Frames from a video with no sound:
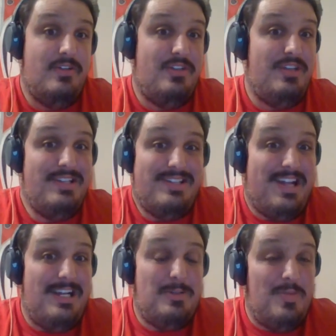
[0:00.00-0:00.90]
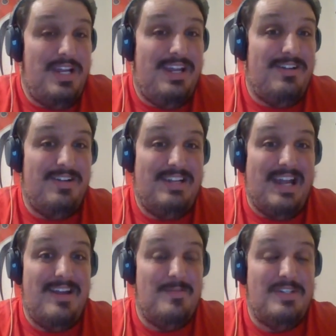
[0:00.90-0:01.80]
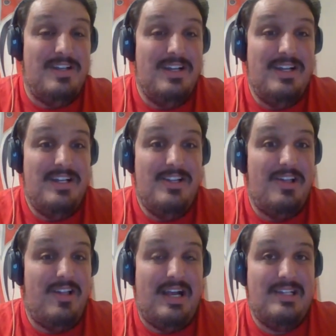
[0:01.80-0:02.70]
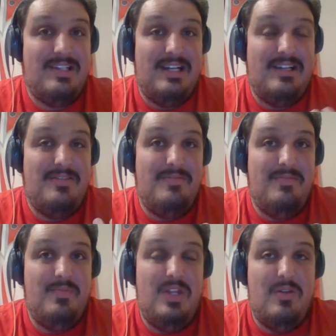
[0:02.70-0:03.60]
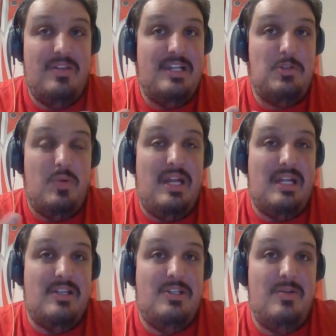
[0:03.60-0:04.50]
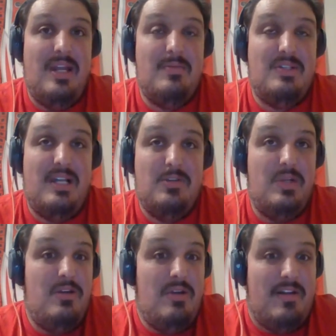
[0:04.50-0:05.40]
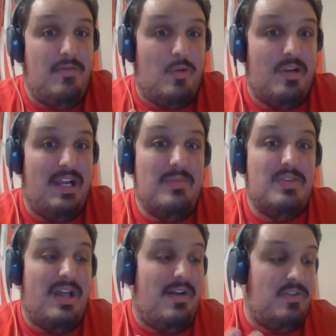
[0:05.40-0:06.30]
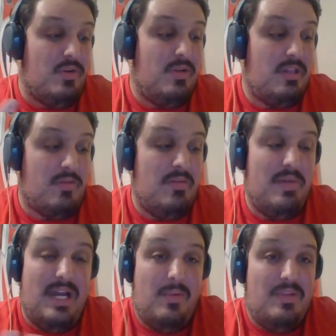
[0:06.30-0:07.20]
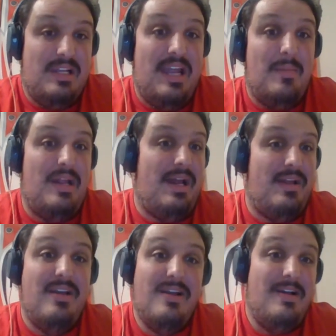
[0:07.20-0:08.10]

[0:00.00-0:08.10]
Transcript: So this last week of games, you know, the last, like, you know, this week and the two games next week, you got four games left. You're only three back with a game in hand.